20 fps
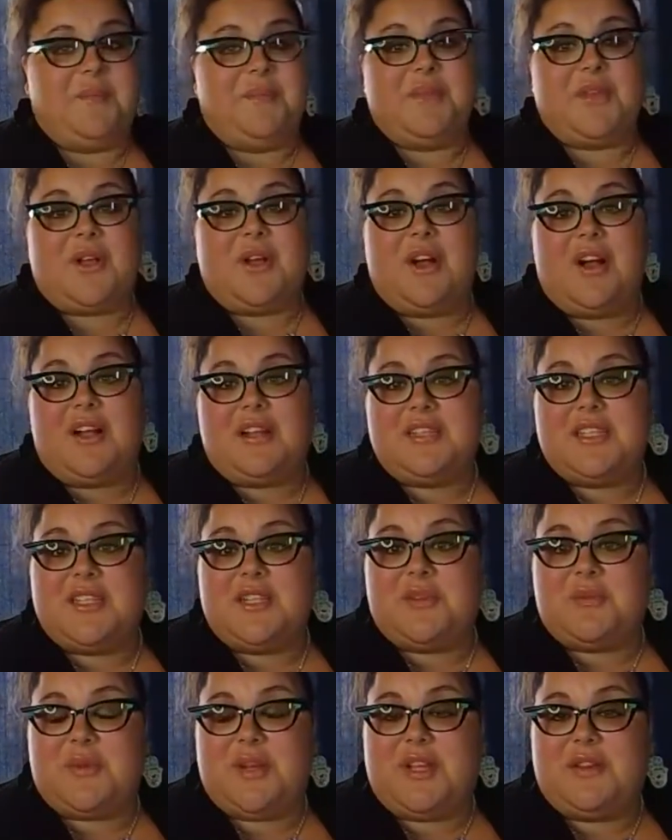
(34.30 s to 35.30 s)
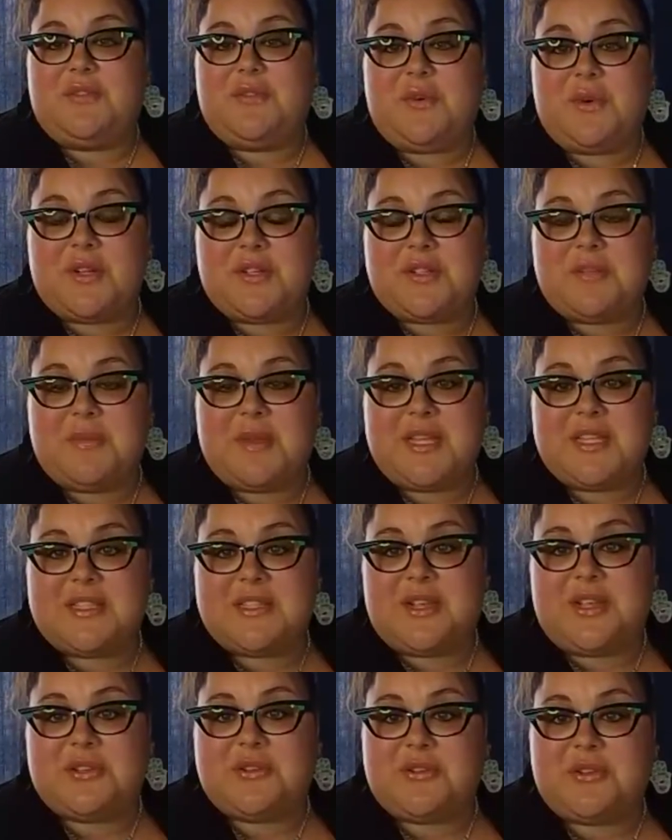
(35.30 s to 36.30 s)
Called in the
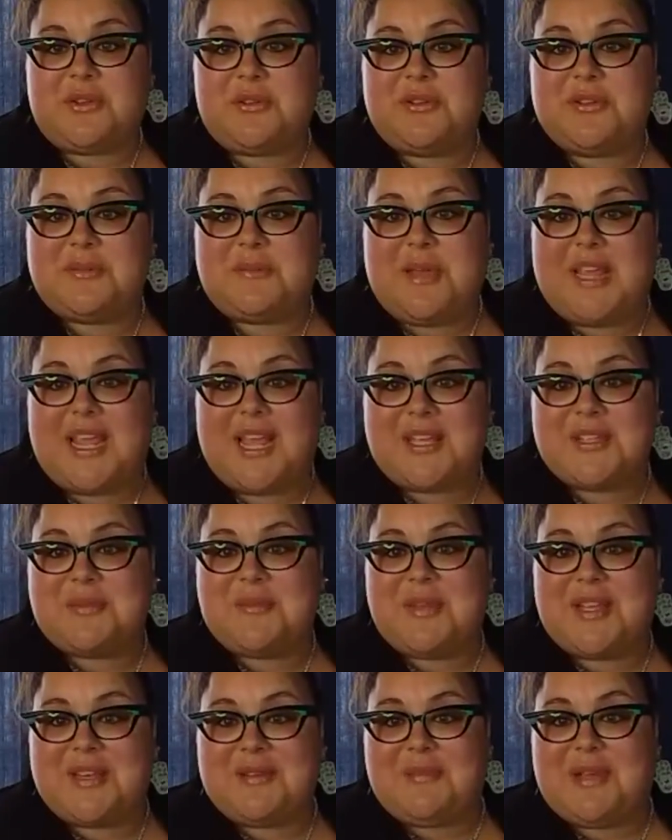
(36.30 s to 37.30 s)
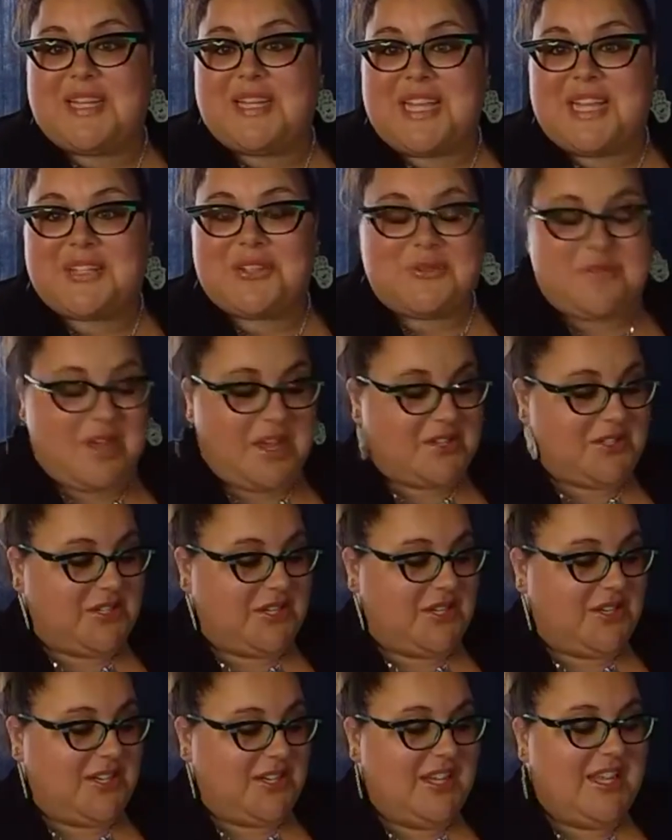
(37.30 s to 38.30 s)
reinforcements, also known as my husband, my tech
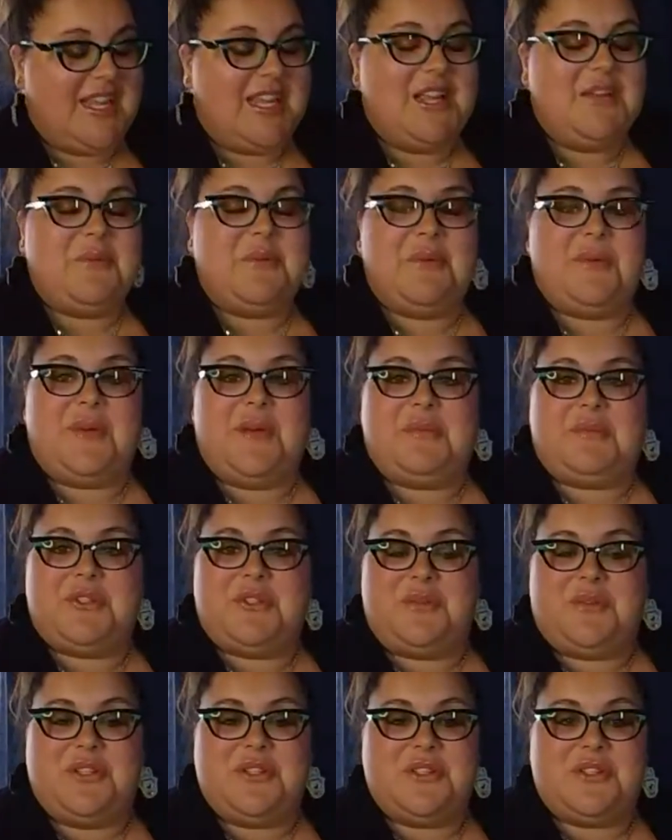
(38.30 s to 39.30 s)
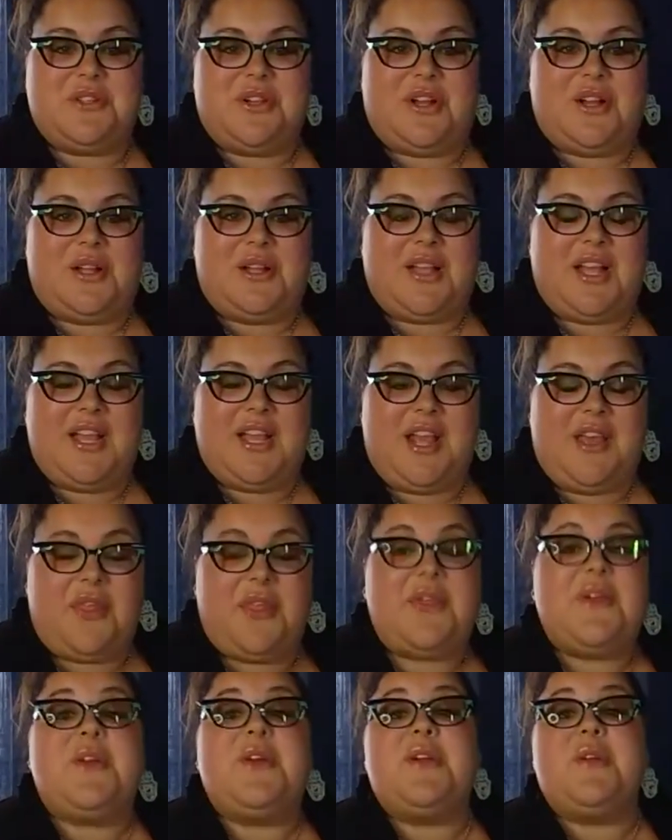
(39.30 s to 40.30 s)
director. We were able to install a
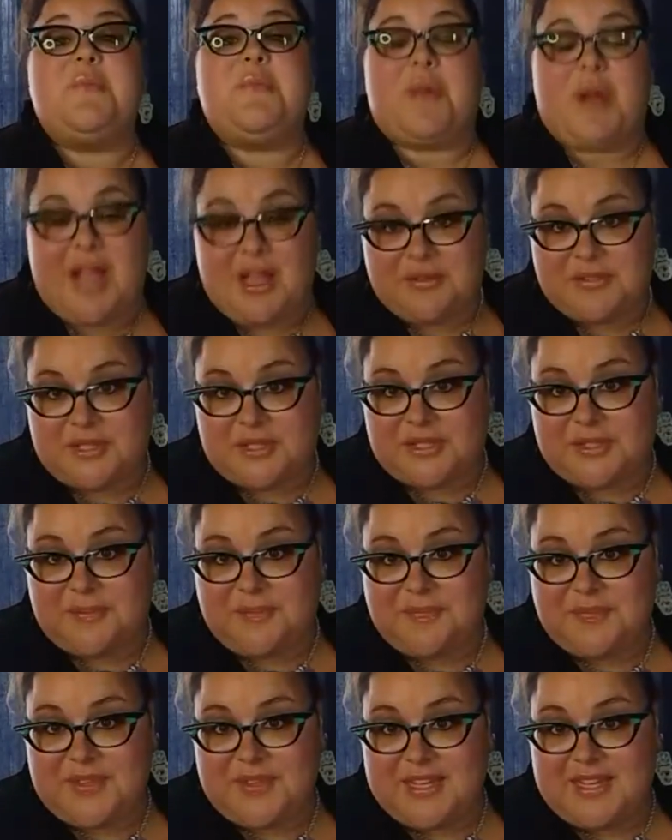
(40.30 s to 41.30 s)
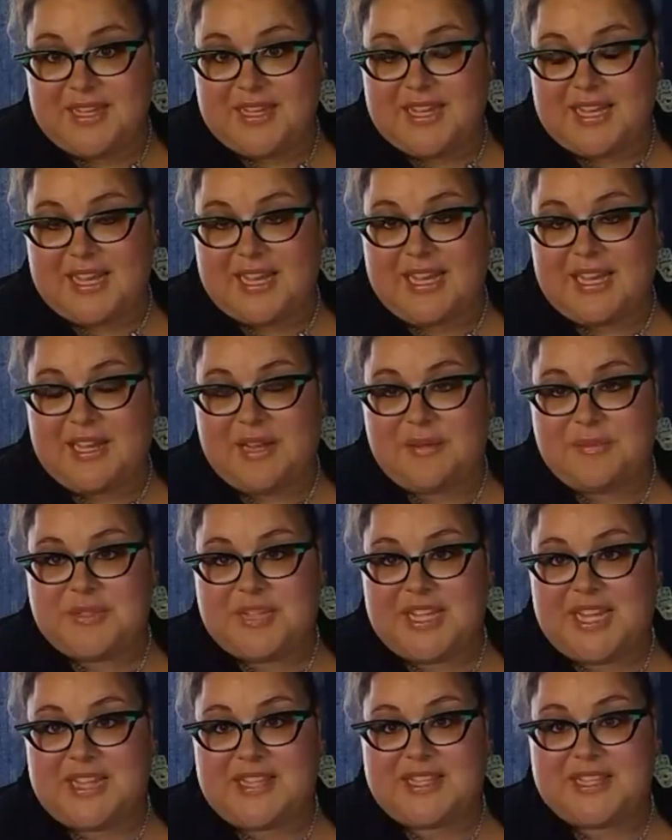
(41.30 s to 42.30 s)
third browser
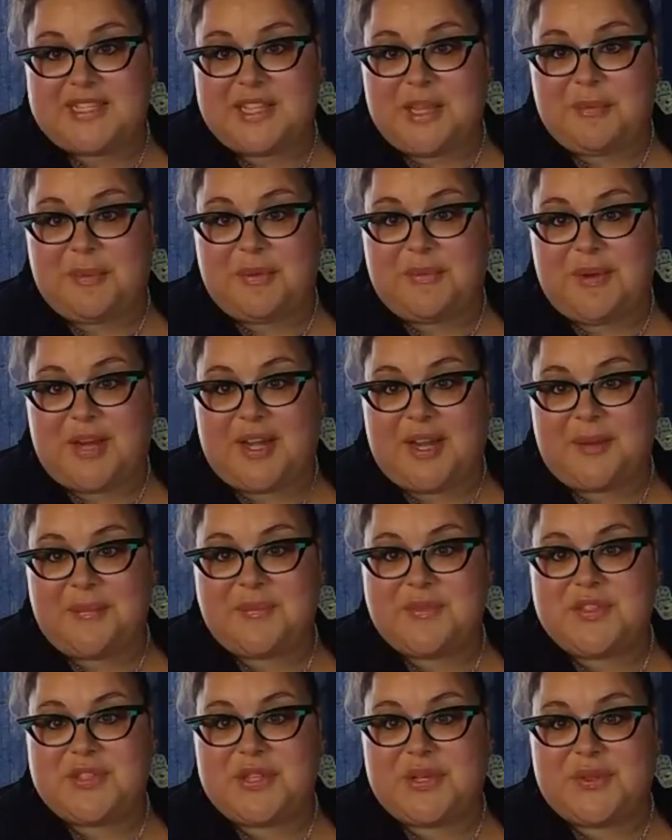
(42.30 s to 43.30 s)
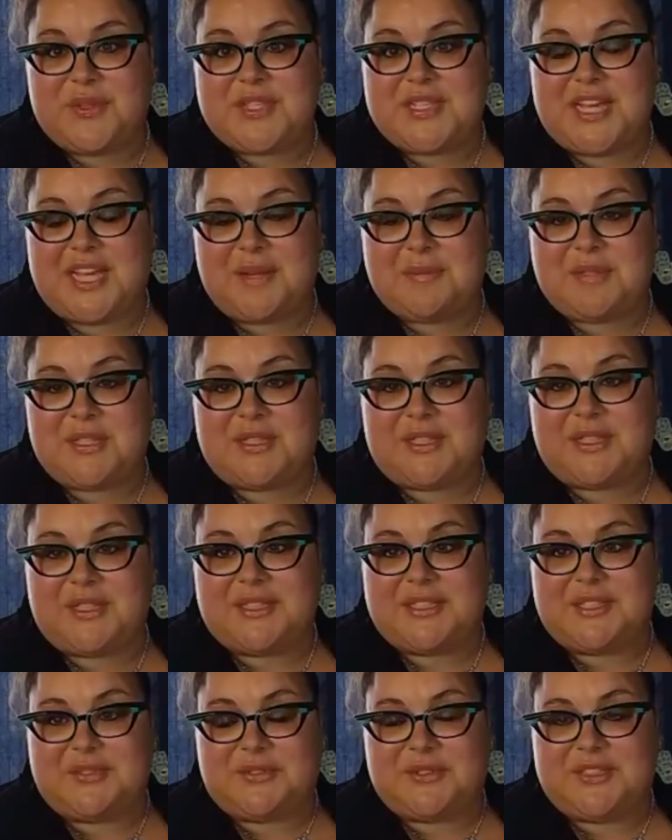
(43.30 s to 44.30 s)
to get this up and running. So the setup's a little
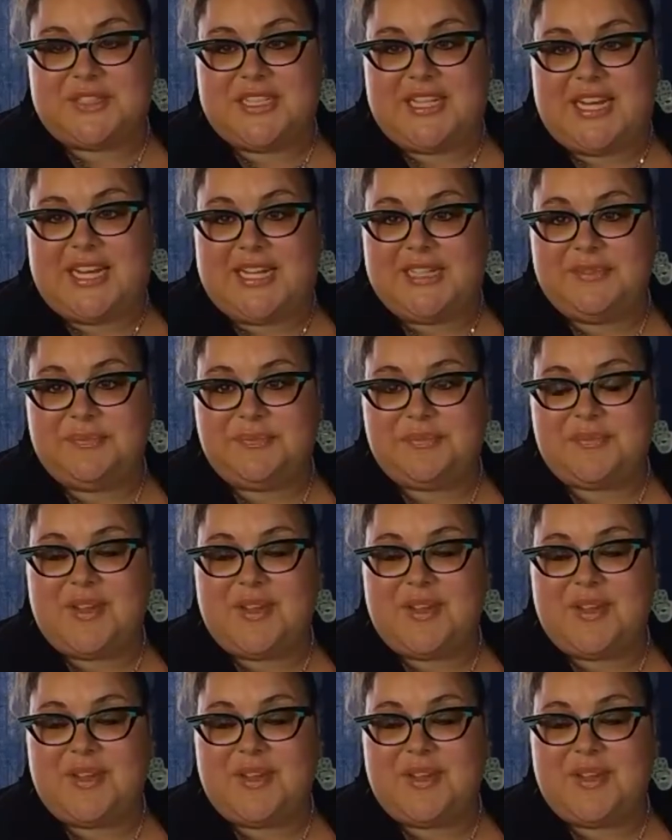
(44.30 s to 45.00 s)
different today.